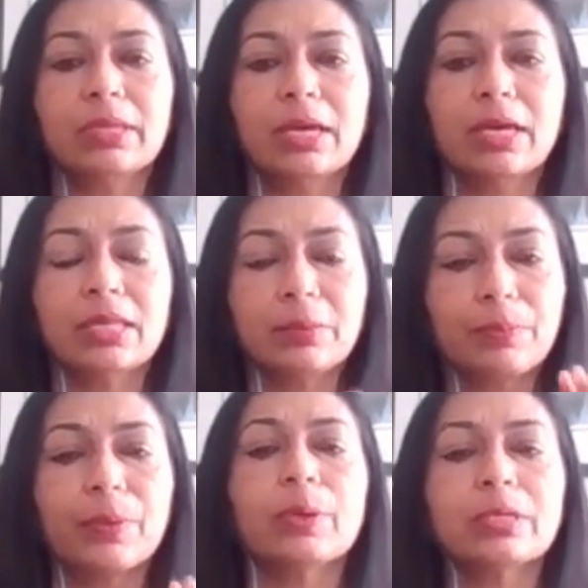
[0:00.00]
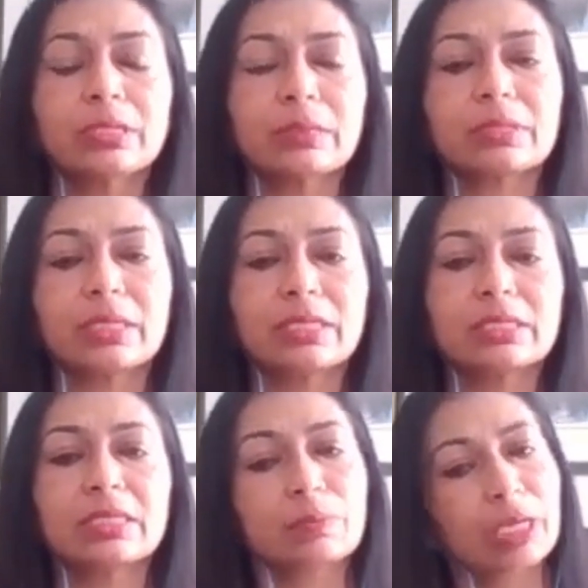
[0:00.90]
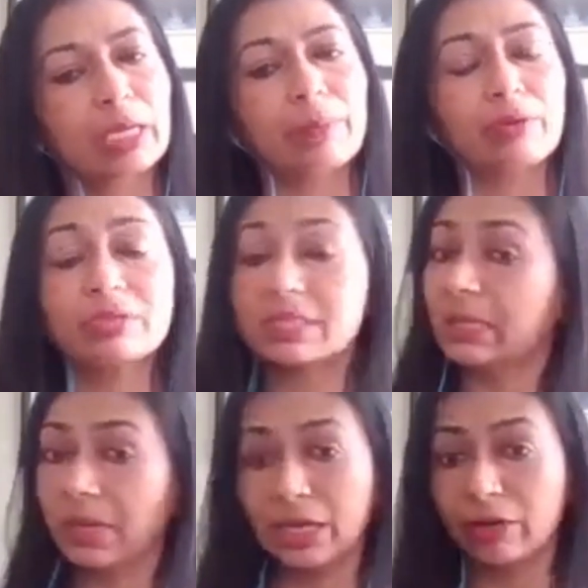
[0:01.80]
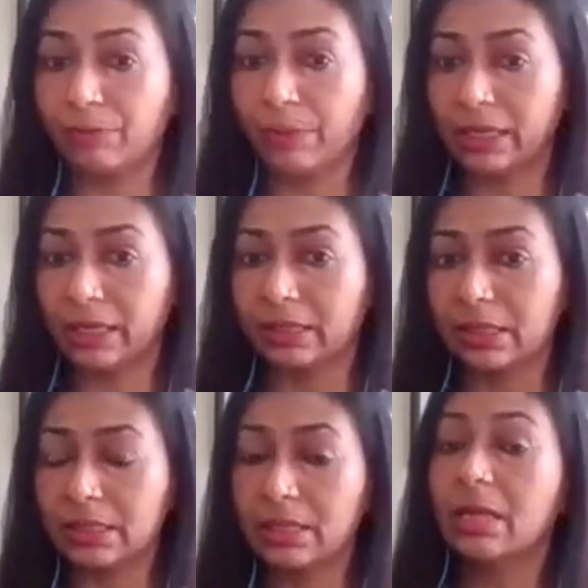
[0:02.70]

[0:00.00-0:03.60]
that pure substance is made up of same kind of particles,